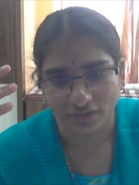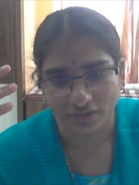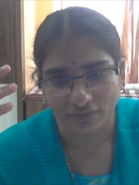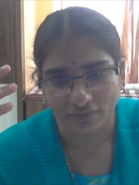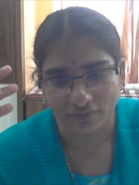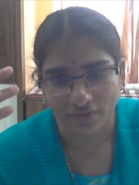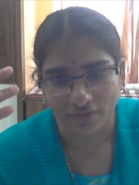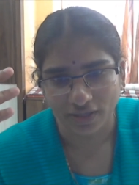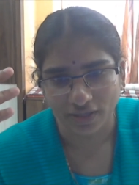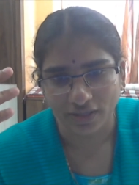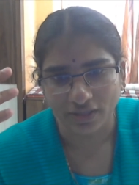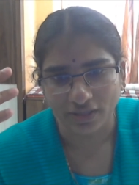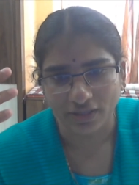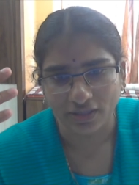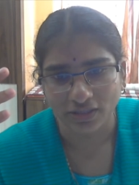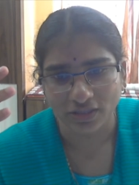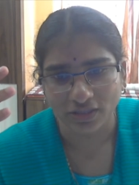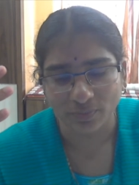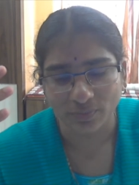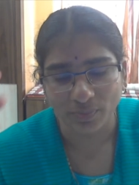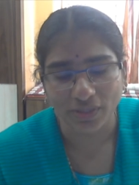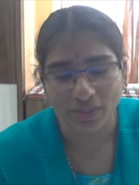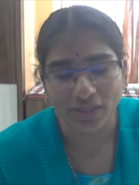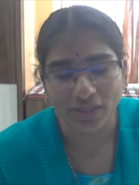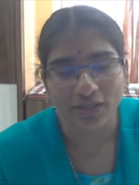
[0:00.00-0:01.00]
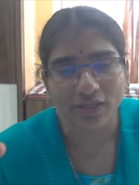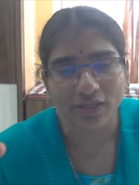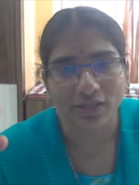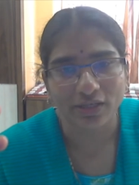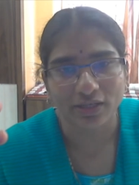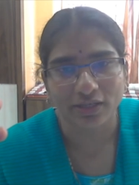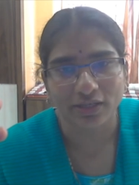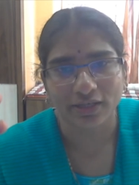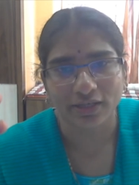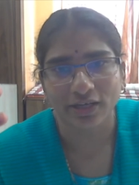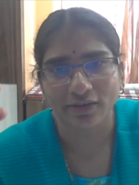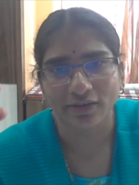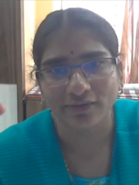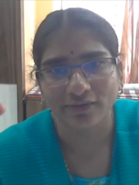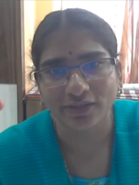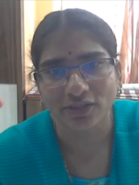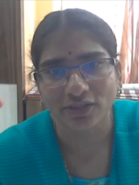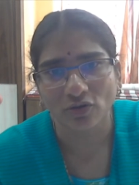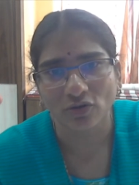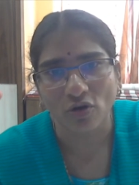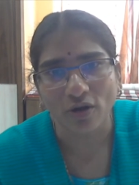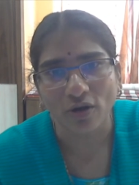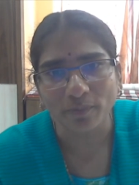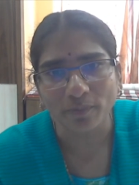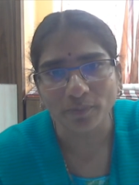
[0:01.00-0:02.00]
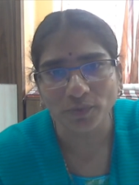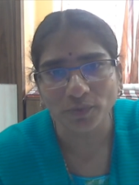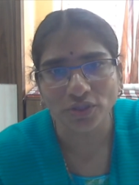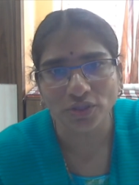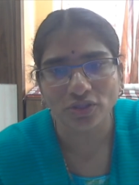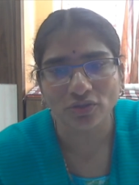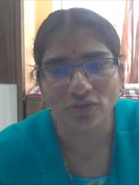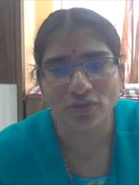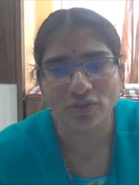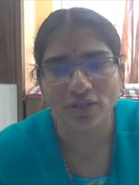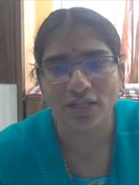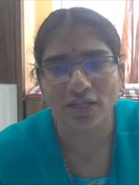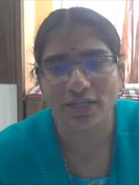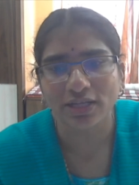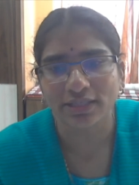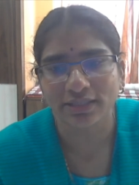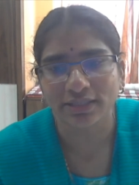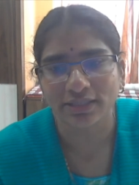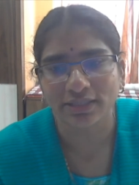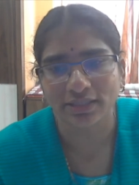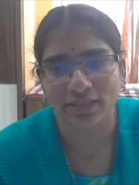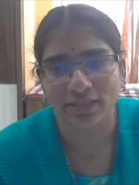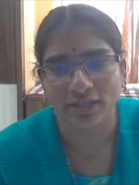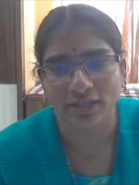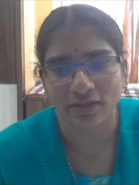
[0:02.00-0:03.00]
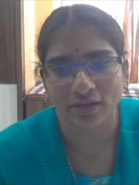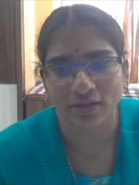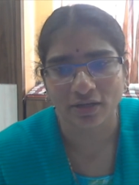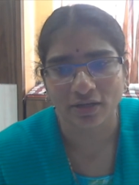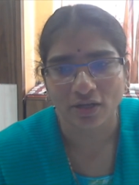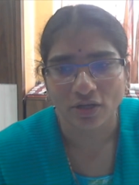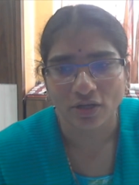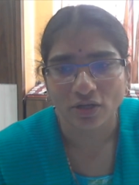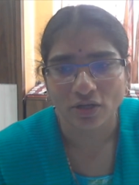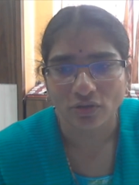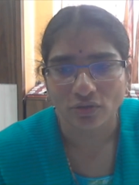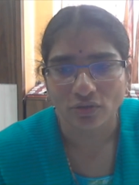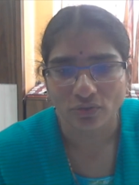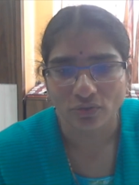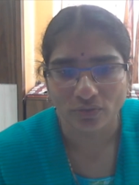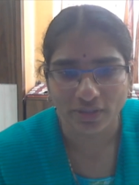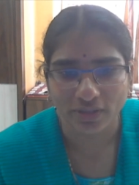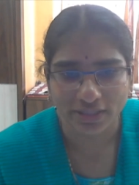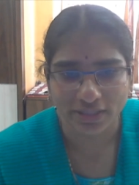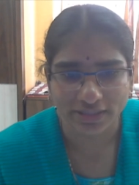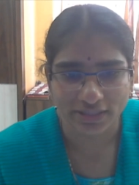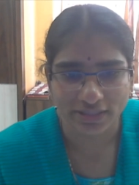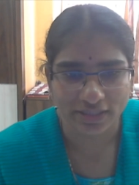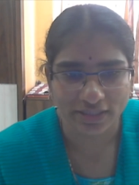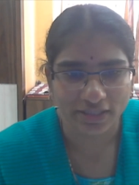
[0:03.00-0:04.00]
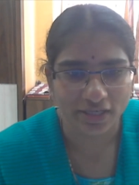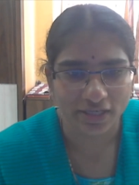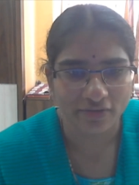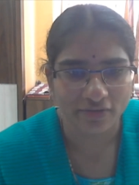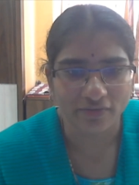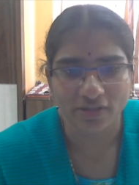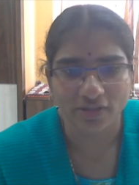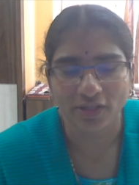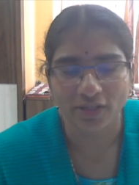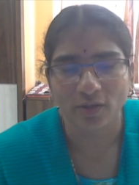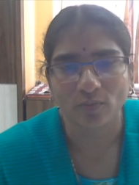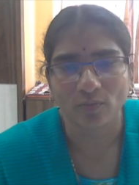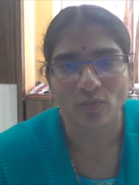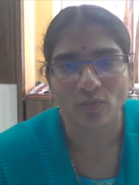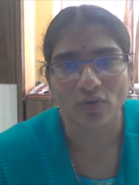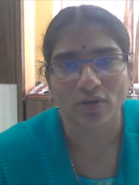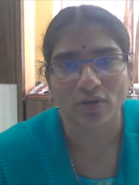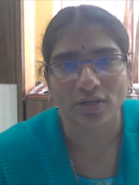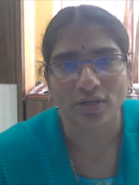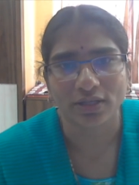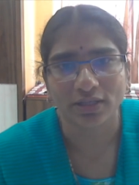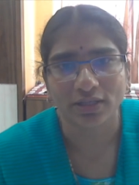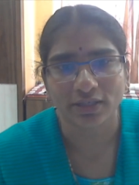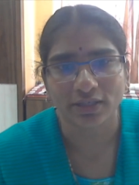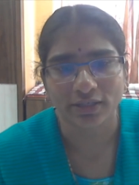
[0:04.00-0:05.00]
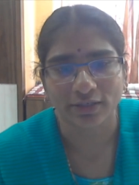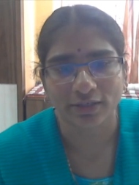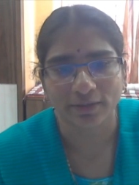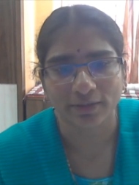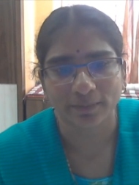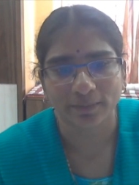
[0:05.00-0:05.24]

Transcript: where the speaker gives option to the listener to disagree with him or her.